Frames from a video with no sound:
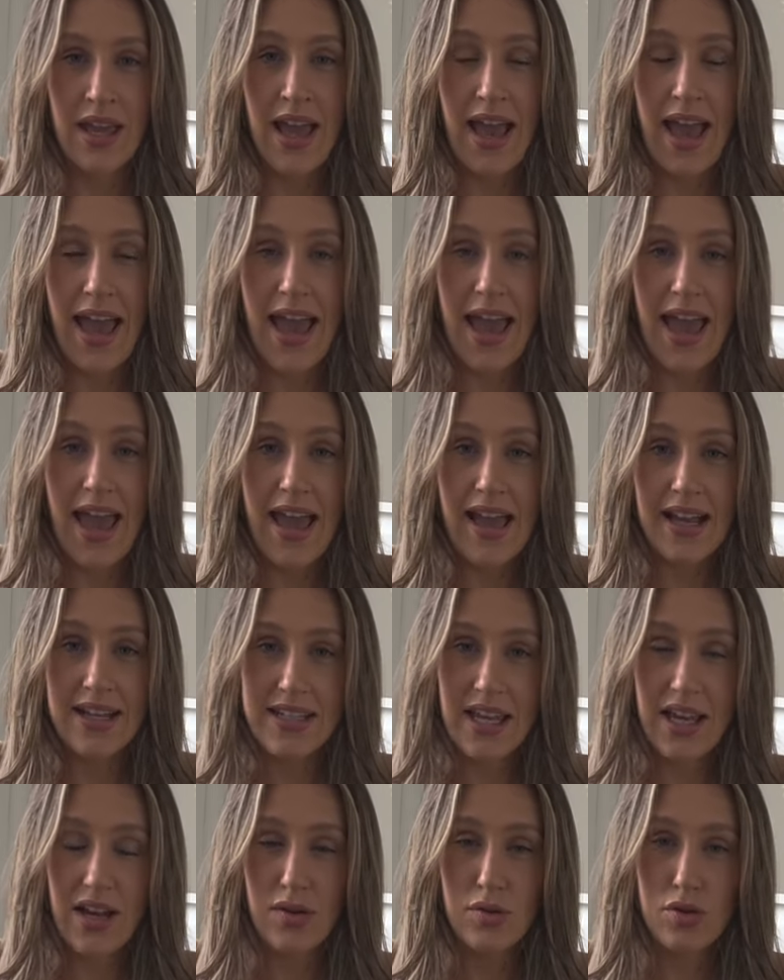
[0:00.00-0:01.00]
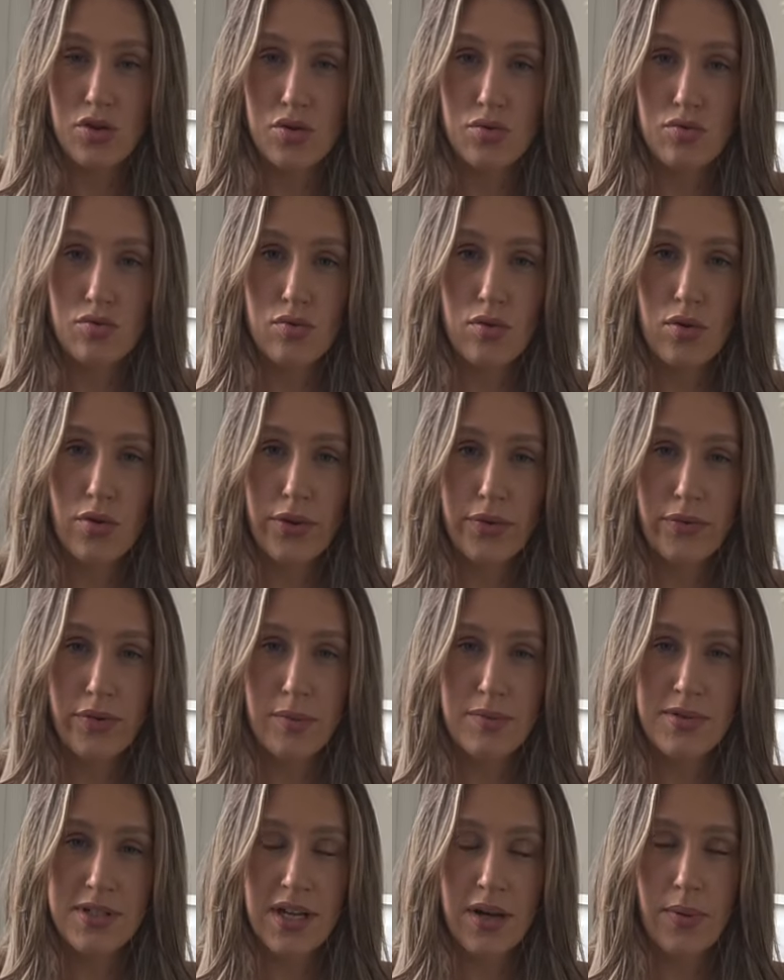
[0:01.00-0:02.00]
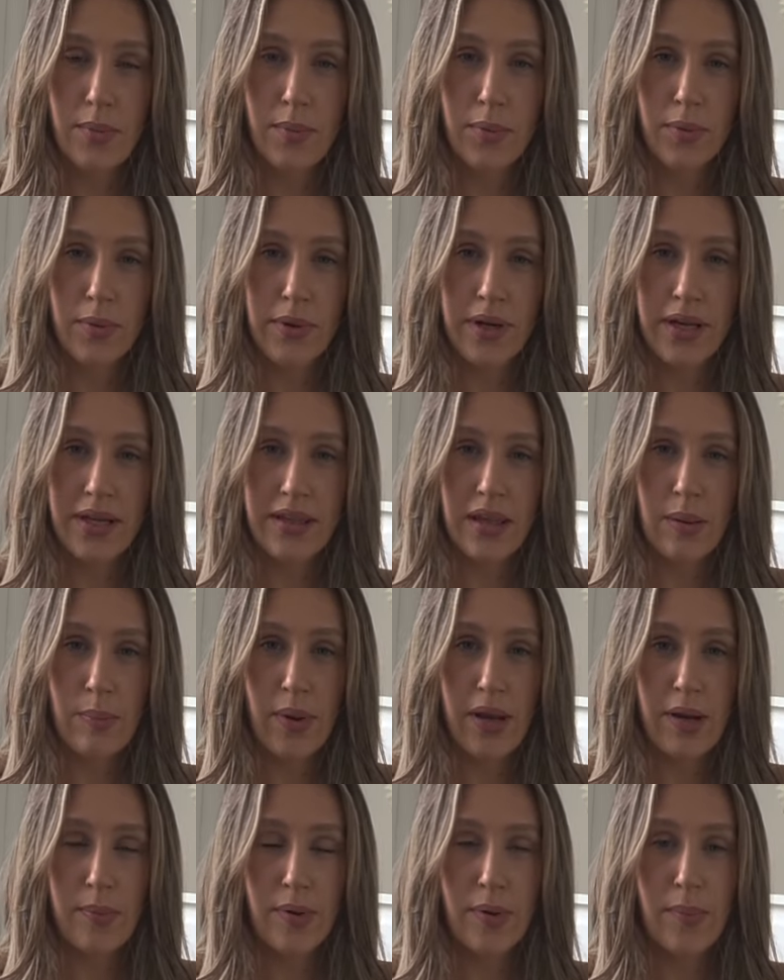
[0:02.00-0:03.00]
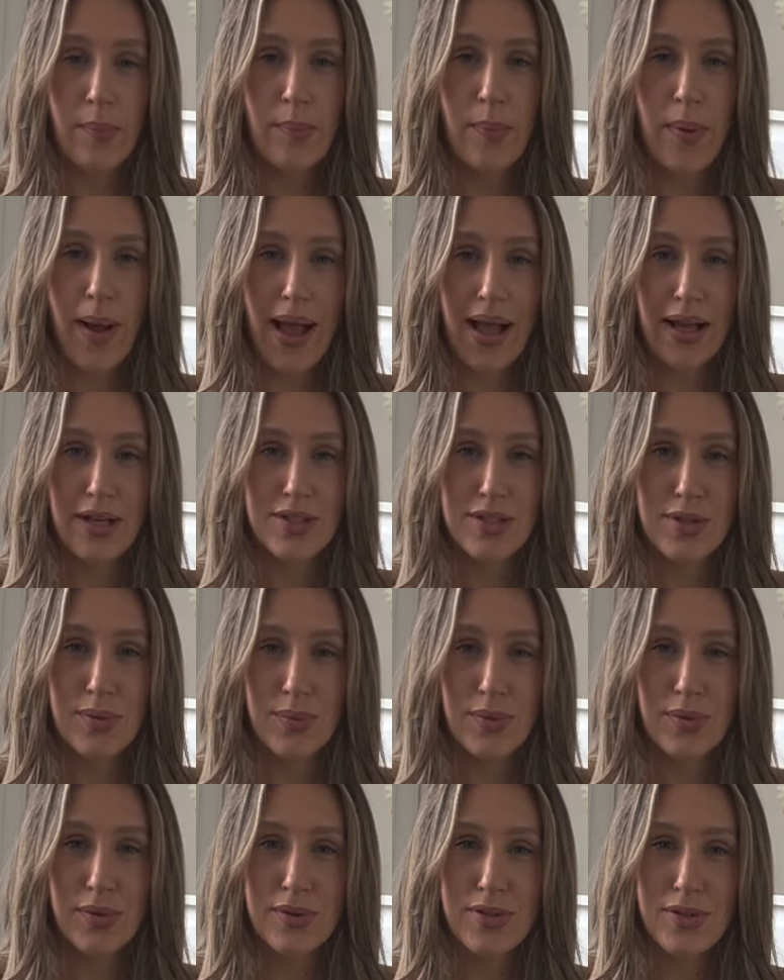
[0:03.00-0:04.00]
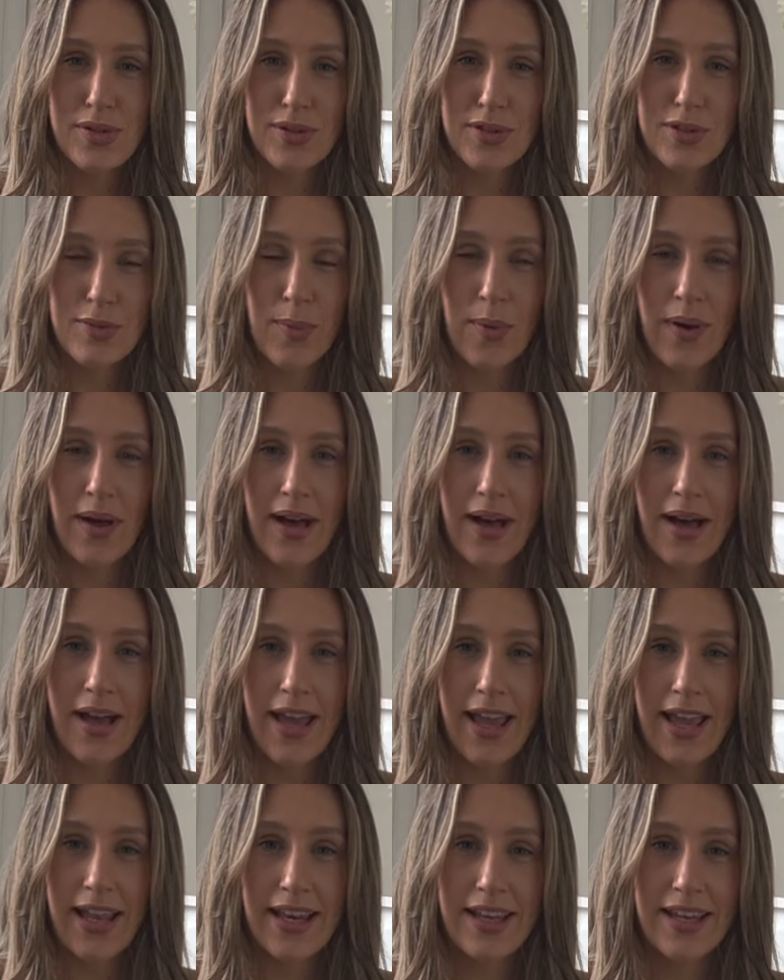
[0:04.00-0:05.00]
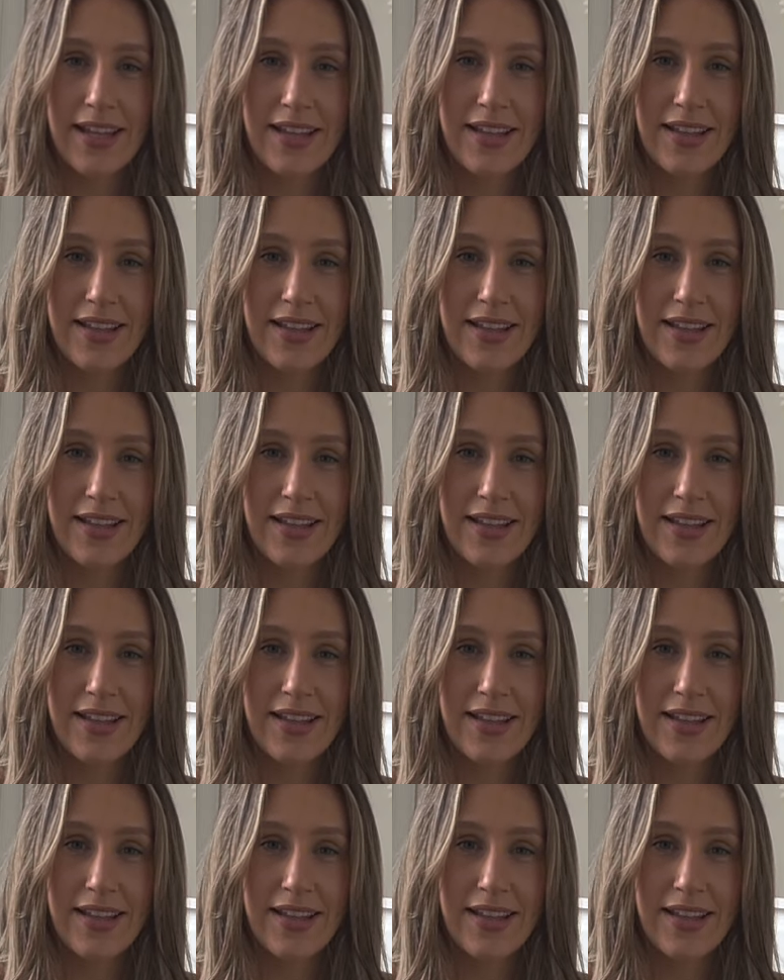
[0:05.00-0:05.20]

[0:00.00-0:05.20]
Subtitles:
Exhale, draw the ribs down, bringing that belly button back towards your spine.